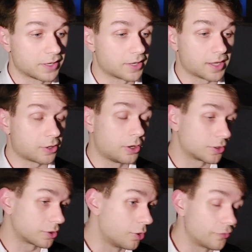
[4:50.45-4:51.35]
I
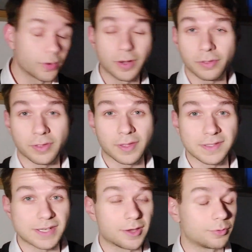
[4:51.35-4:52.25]
can't go for anything
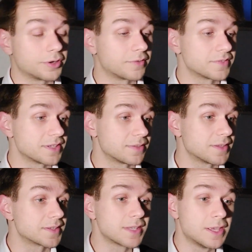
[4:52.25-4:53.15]
else now when I've seen
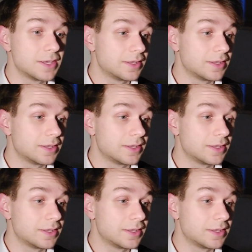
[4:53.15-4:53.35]
this.